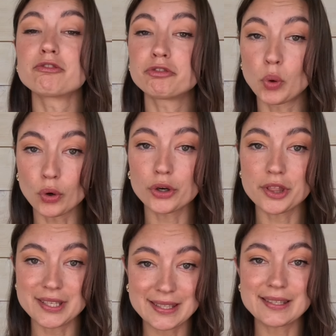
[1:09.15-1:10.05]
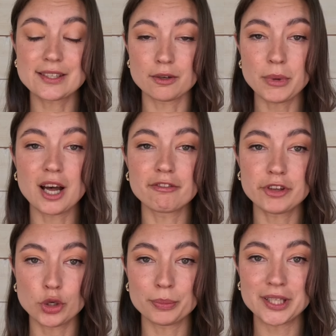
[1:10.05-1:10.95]
for the system of
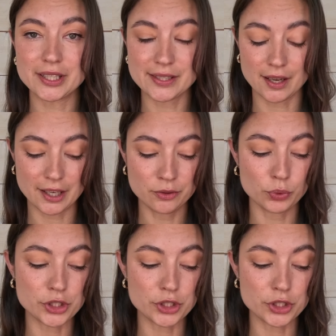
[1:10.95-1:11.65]
human design,